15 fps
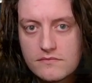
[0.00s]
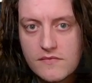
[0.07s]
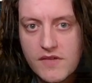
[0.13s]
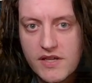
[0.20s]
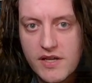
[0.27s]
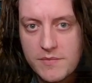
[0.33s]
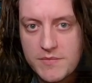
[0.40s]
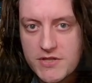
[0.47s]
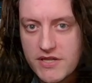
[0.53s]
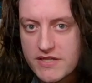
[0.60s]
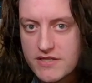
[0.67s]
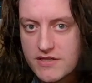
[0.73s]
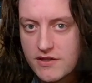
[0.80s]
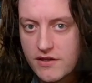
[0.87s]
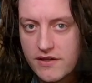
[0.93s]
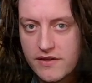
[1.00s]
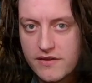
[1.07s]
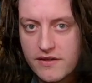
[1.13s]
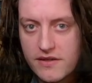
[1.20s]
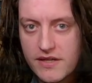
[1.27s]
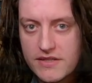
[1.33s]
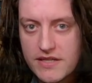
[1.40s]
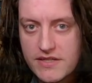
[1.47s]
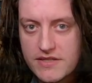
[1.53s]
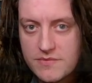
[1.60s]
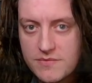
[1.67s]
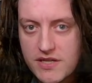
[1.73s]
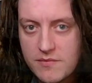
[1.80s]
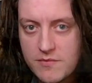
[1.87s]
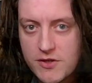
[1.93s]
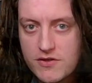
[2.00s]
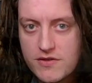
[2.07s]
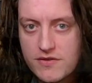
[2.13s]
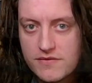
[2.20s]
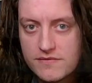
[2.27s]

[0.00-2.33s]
Yep, so that's gone. I take some damage.